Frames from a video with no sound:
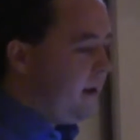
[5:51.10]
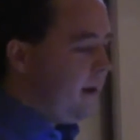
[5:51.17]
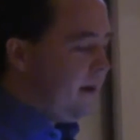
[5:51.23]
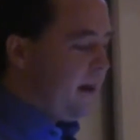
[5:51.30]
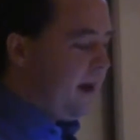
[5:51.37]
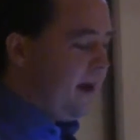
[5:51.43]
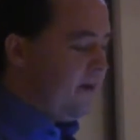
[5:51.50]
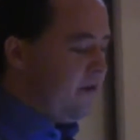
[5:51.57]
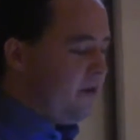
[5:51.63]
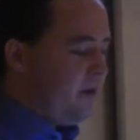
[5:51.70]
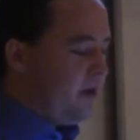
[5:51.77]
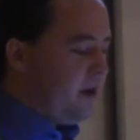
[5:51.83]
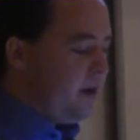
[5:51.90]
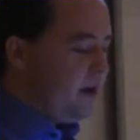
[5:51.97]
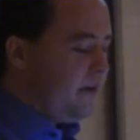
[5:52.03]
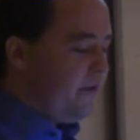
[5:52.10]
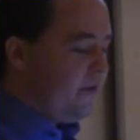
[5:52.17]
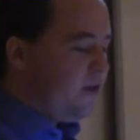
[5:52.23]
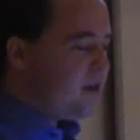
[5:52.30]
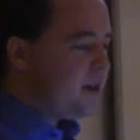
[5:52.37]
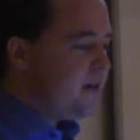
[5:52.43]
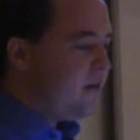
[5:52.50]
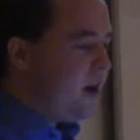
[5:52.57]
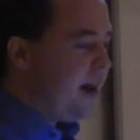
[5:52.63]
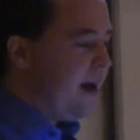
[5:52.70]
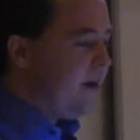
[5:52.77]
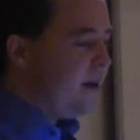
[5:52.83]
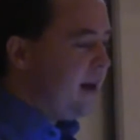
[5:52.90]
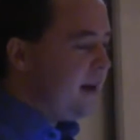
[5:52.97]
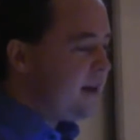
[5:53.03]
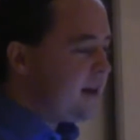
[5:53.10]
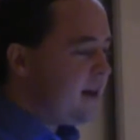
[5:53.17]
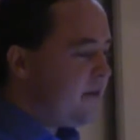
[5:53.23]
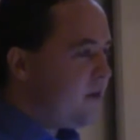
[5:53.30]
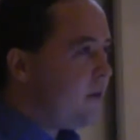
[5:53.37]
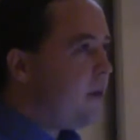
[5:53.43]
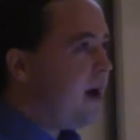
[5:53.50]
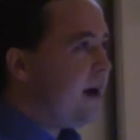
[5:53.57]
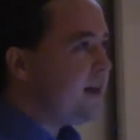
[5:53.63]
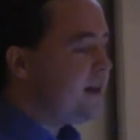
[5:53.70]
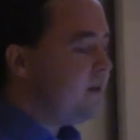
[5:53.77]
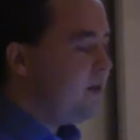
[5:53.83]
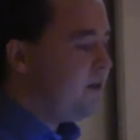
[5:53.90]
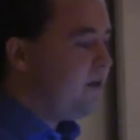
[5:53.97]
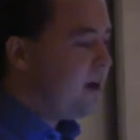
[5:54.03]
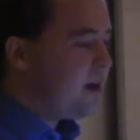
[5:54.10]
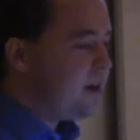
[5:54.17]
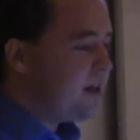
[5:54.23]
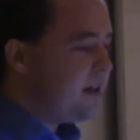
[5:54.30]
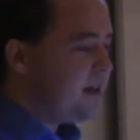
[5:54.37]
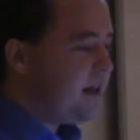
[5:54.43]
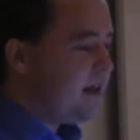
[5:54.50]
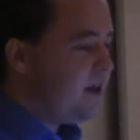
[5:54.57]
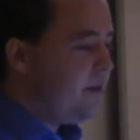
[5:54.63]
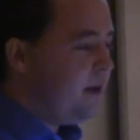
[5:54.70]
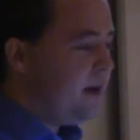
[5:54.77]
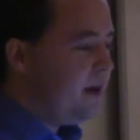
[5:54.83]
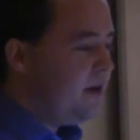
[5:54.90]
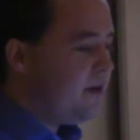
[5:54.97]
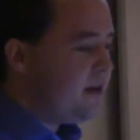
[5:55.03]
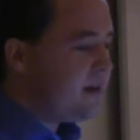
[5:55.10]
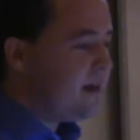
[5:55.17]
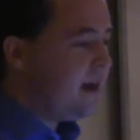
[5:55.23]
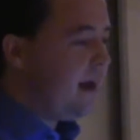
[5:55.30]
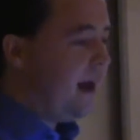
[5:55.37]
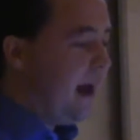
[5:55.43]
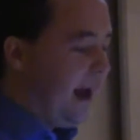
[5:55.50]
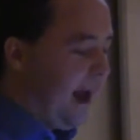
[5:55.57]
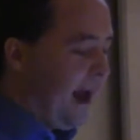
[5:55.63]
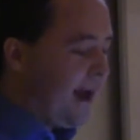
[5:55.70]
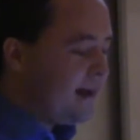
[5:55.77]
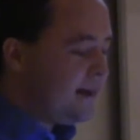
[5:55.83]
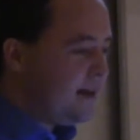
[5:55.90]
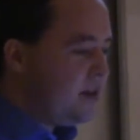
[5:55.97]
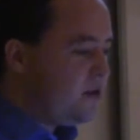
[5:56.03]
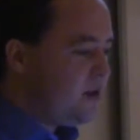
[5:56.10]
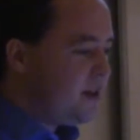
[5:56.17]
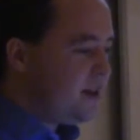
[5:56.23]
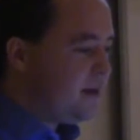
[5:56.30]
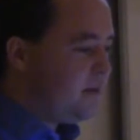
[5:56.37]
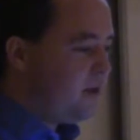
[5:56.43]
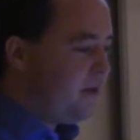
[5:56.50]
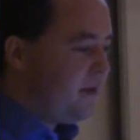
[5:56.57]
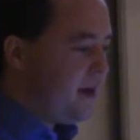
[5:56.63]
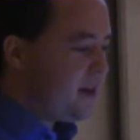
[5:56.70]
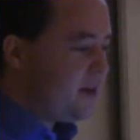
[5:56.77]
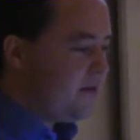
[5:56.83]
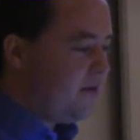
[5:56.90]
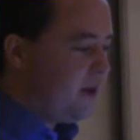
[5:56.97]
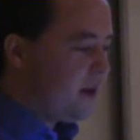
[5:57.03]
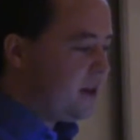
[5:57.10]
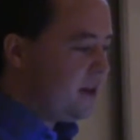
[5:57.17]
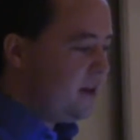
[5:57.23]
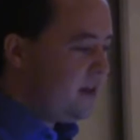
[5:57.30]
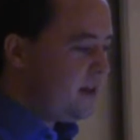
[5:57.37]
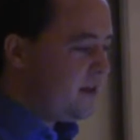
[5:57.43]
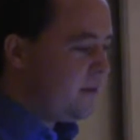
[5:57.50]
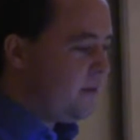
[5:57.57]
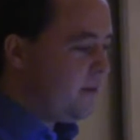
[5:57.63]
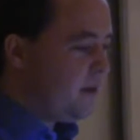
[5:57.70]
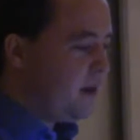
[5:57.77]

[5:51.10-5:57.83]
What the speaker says: they have first of all outlined several possible functions that could be used as intrinsic motivation functions.